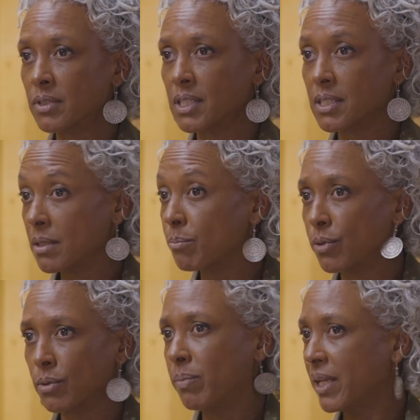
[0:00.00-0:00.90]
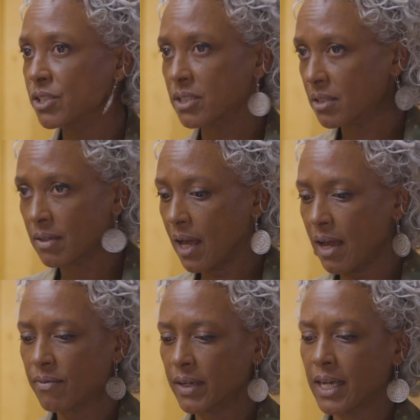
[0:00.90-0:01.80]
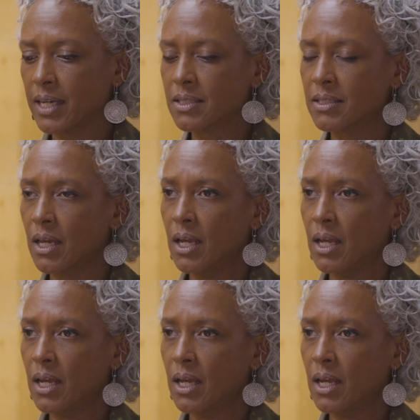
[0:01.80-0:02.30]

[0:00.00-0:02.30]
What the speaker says: and simple pleasures in life, I guess?